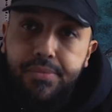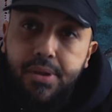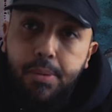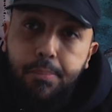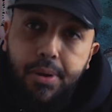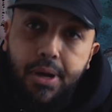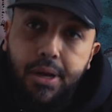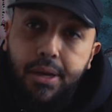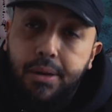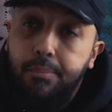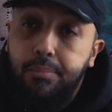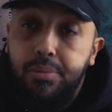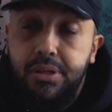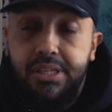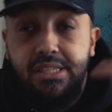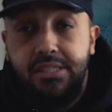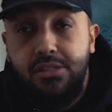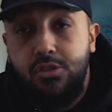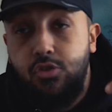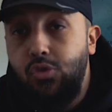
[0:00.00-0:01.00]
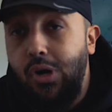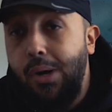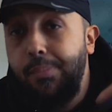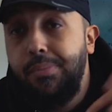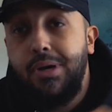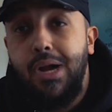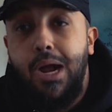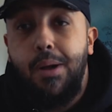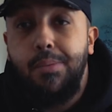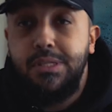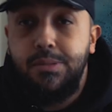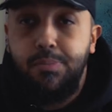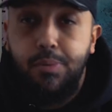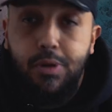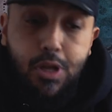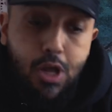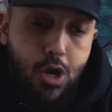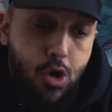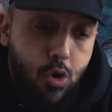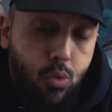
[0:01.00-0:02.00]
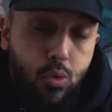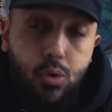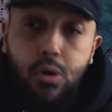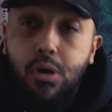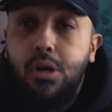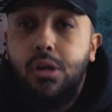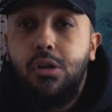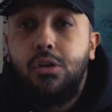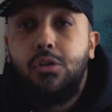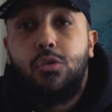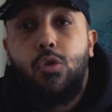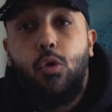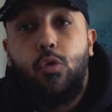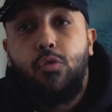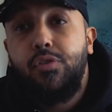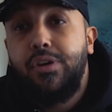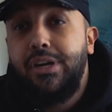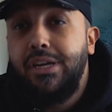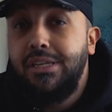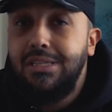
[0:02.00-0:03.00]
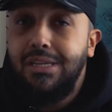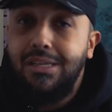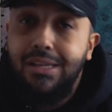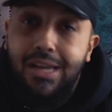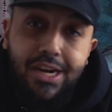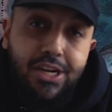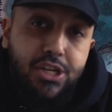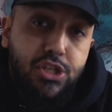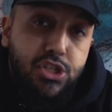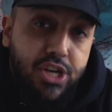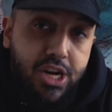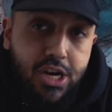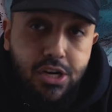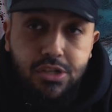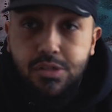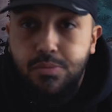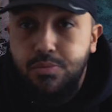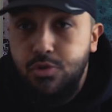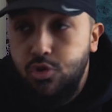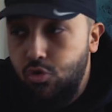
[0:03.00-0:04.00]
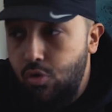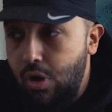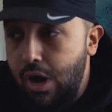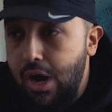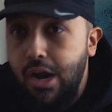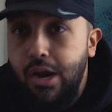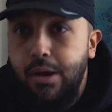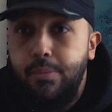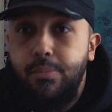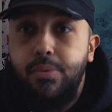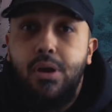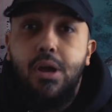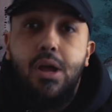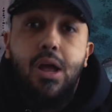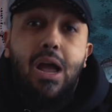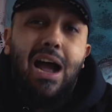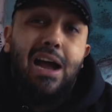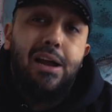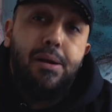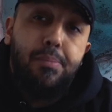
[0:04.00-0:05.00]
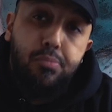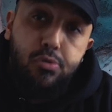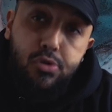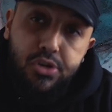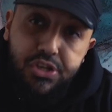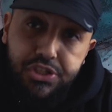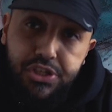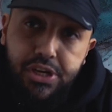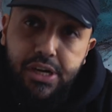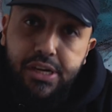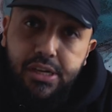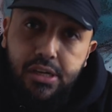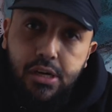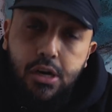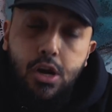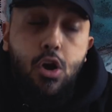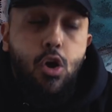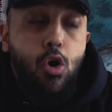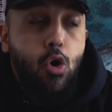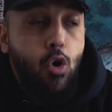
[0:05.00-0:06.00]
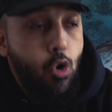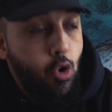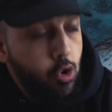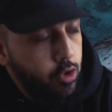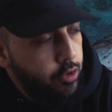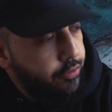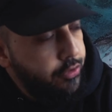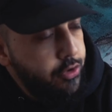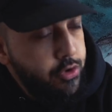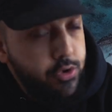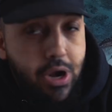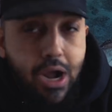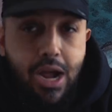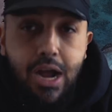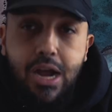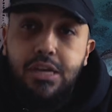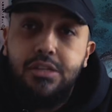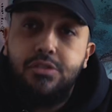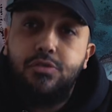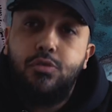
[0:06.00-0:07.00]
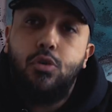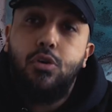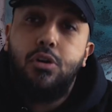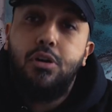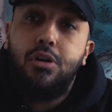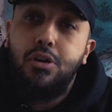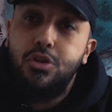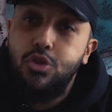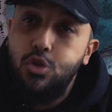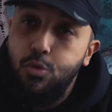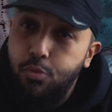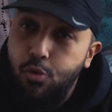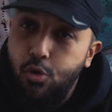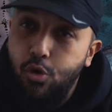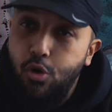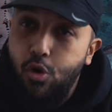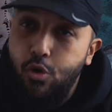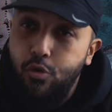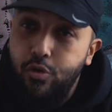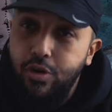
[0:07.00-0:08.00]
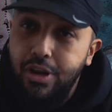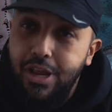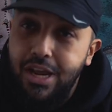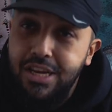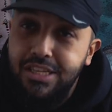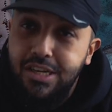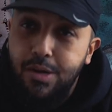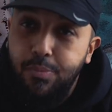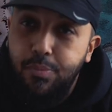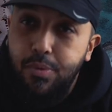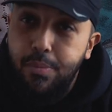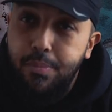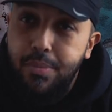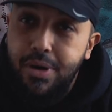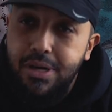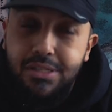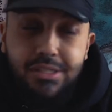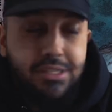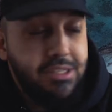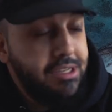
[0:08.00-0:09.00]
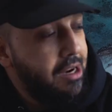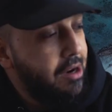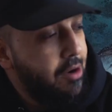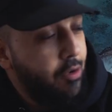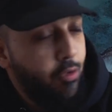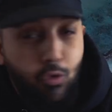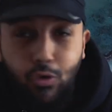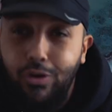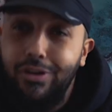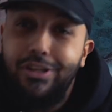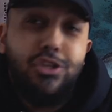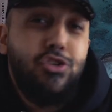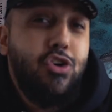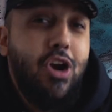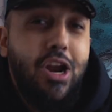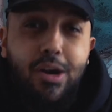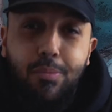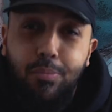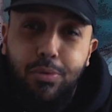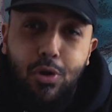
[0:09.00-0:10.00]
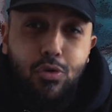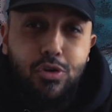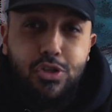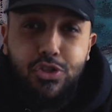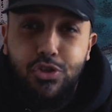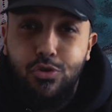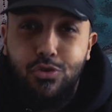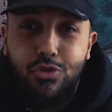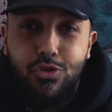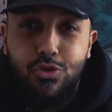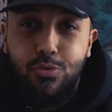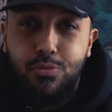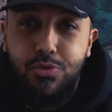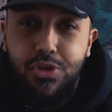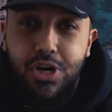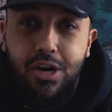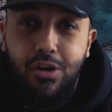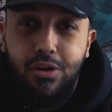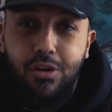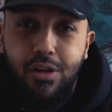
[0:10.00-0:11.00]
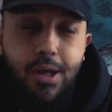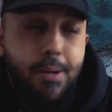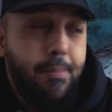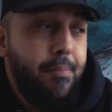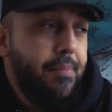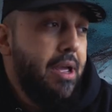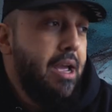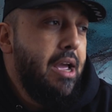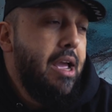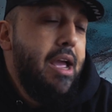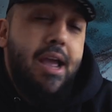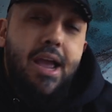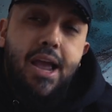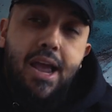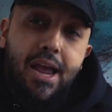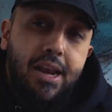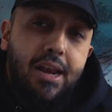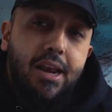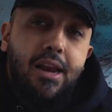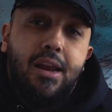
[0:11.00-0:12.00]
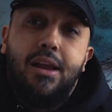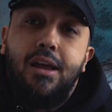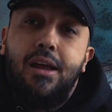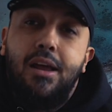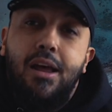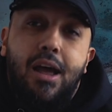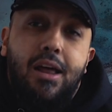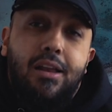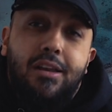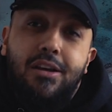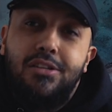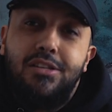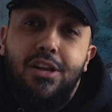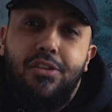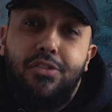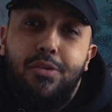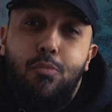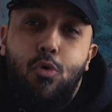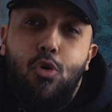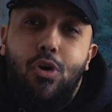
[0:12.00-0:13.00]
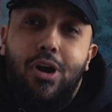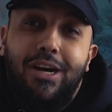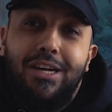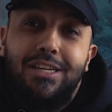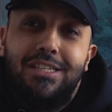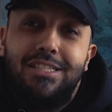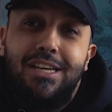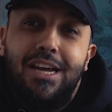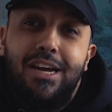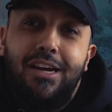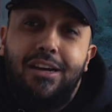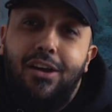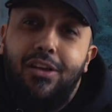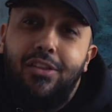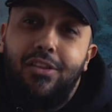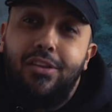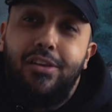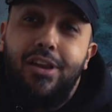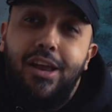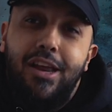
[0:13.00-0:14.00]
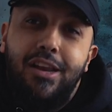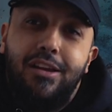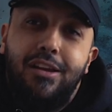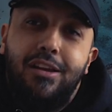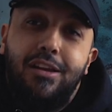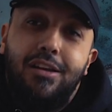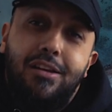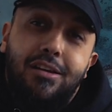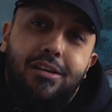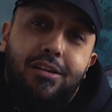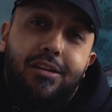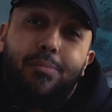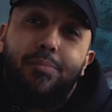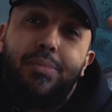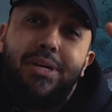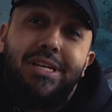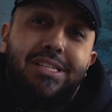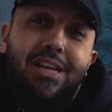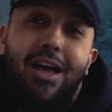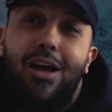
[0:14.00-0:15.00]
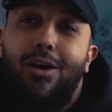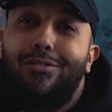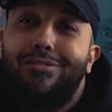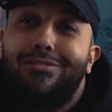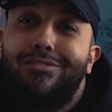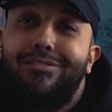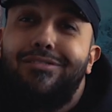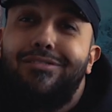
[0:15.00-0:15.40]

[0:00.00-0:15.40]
But please drop your comments below. Don't forget to like, share, subscribe. I appreciate all of you guys for the support over the last couple of months. Really trying to blow this YouTube channel up, and there's nothing more I could say other than peace out.